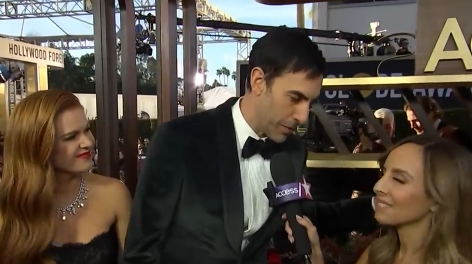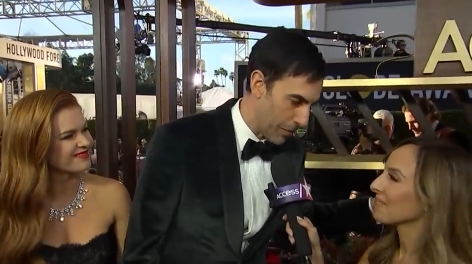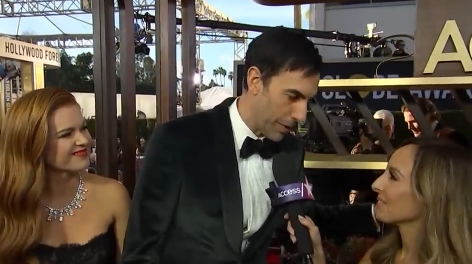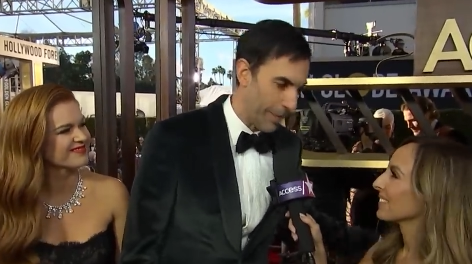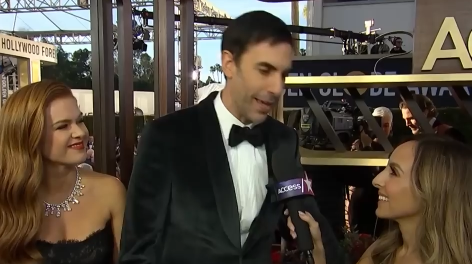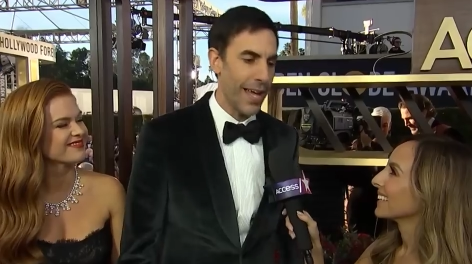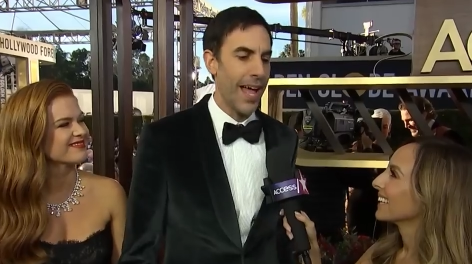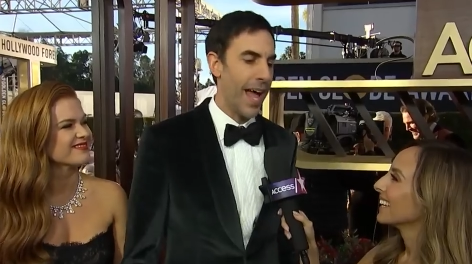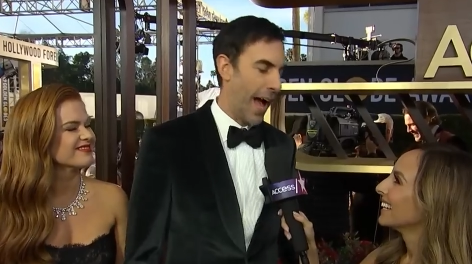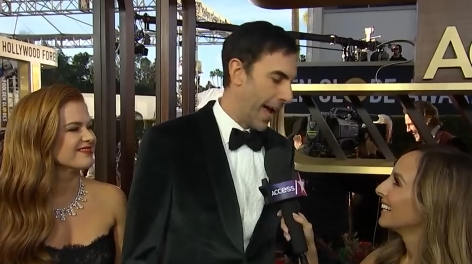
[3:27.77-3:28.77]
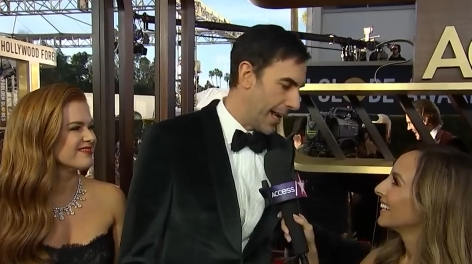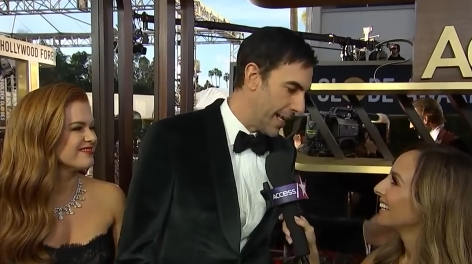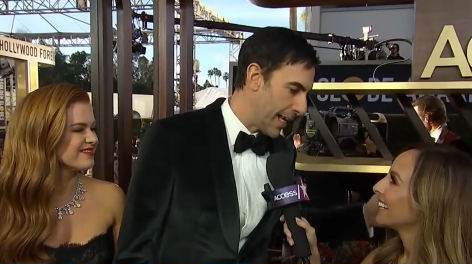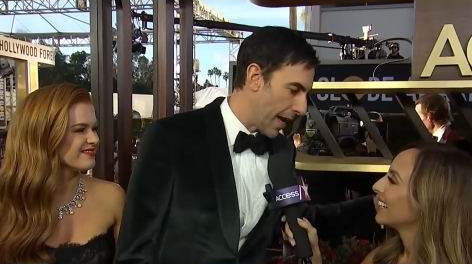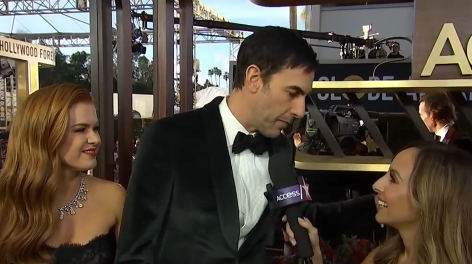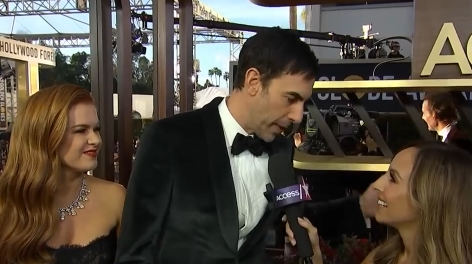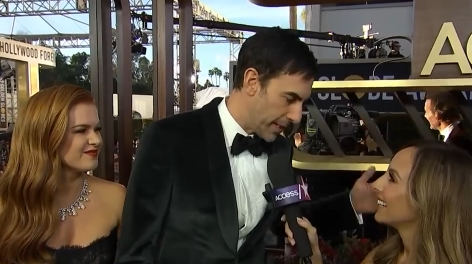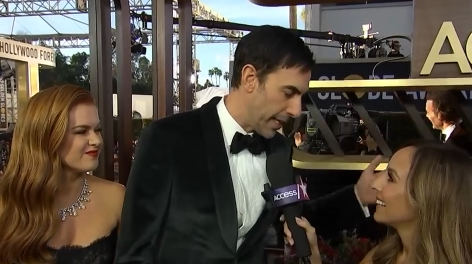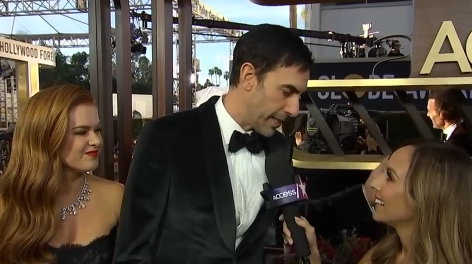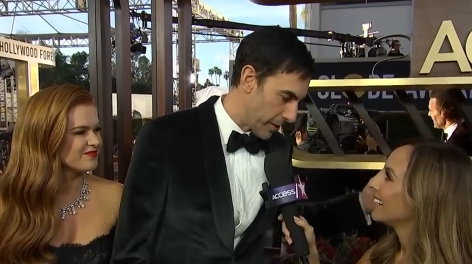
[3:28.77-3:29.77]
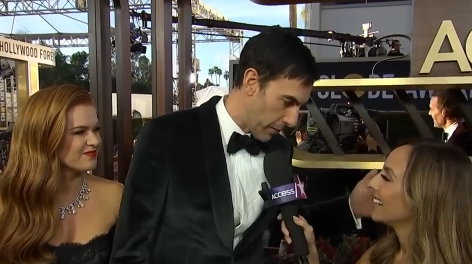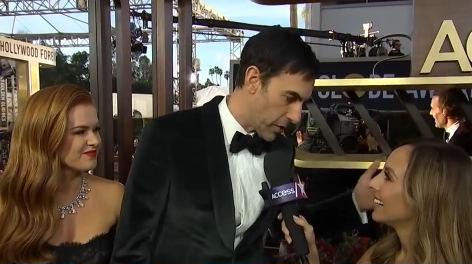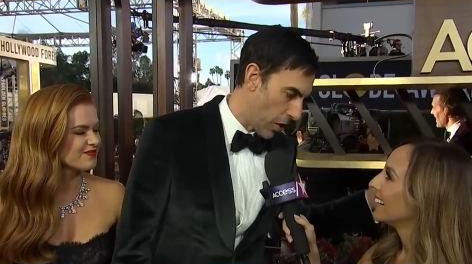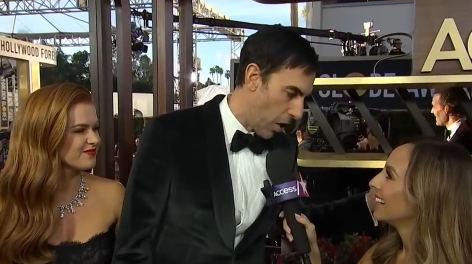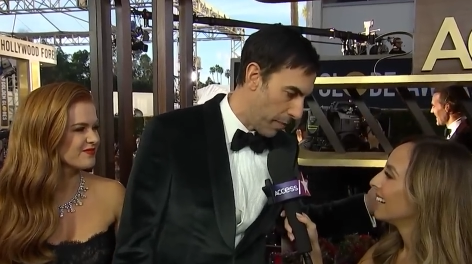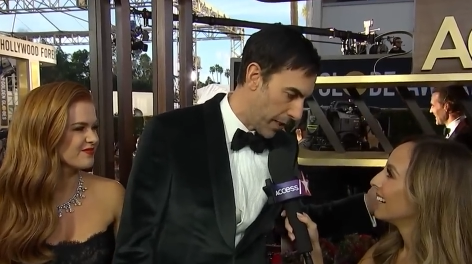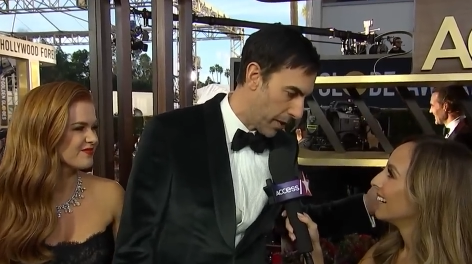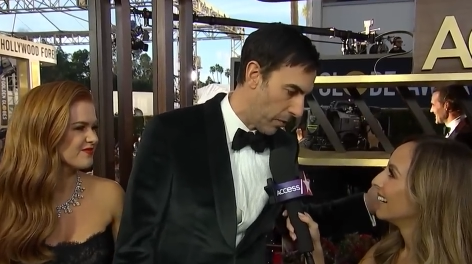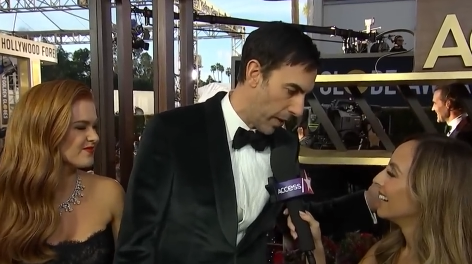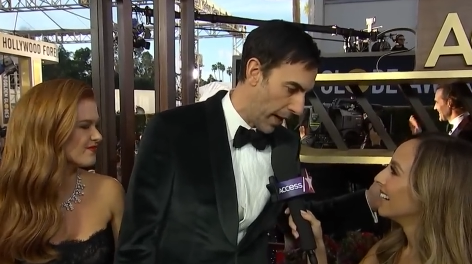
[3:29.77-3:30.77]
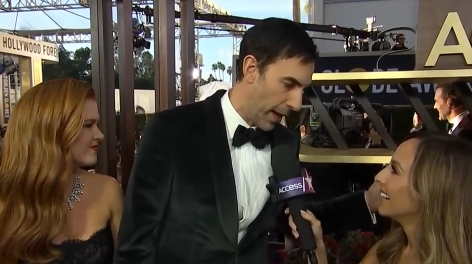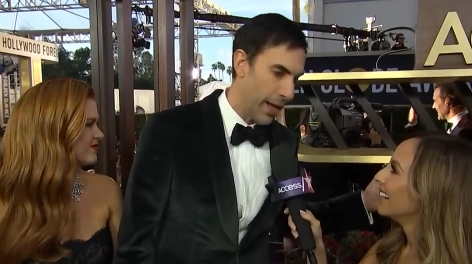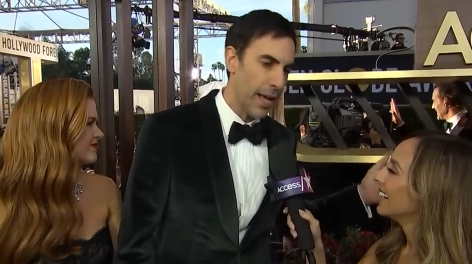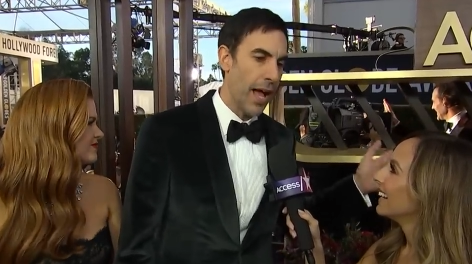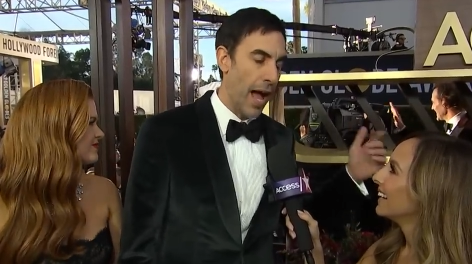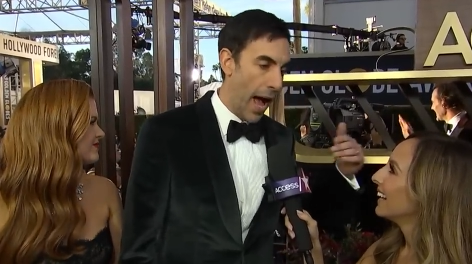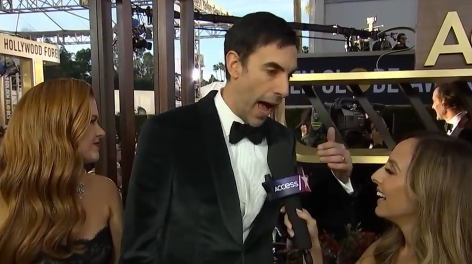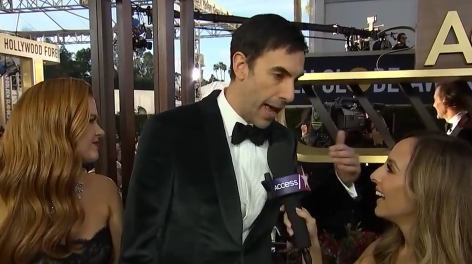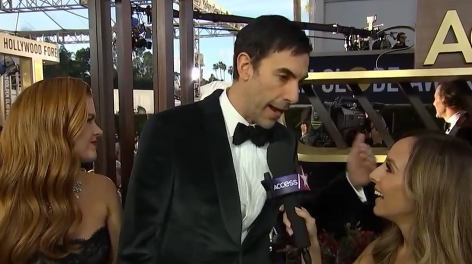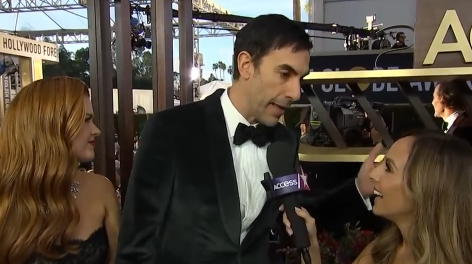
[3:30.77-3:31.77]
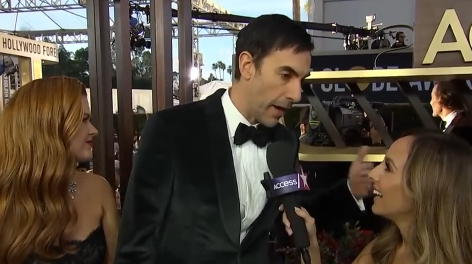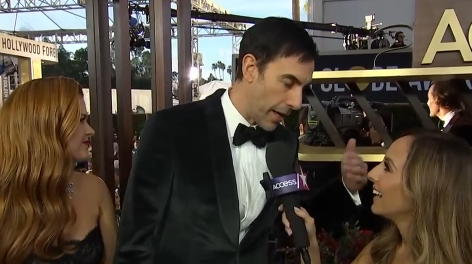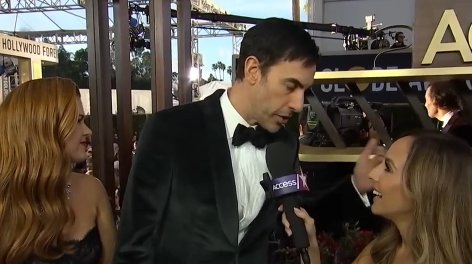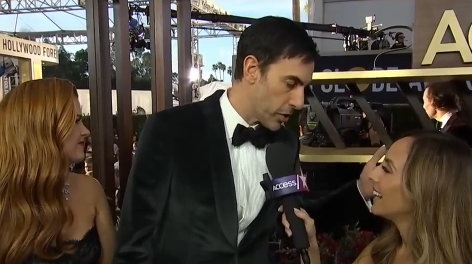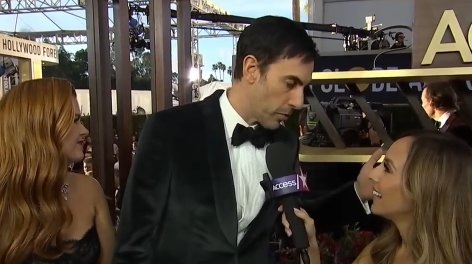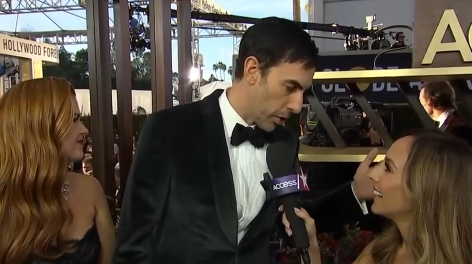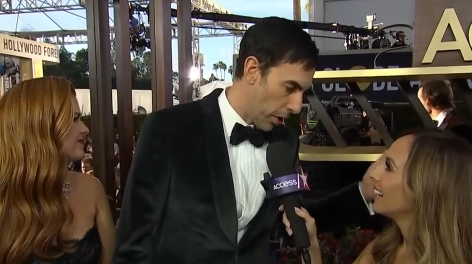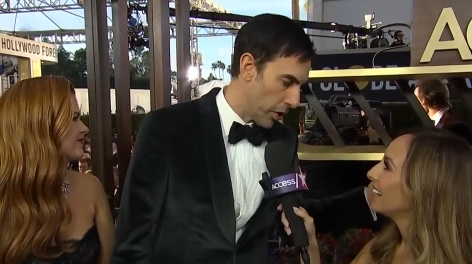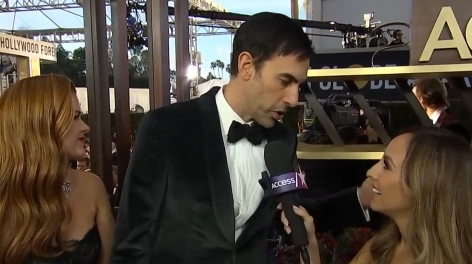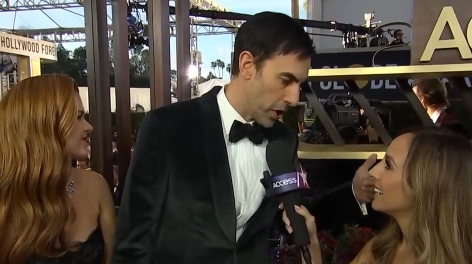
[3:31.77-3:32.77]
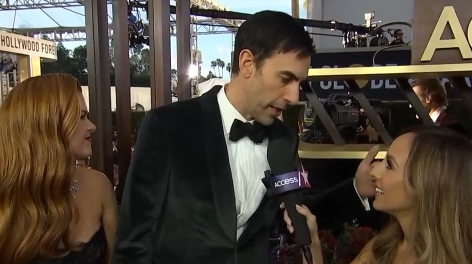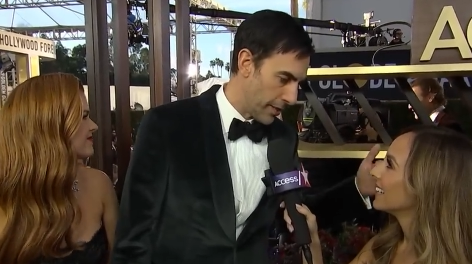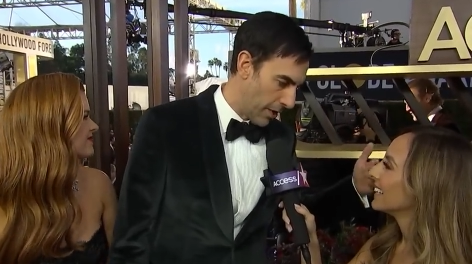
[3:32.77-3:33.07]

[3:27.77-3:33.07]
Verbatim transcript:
Speaker 1: was with me, and he gave me details of his army career, and then I just regurgitated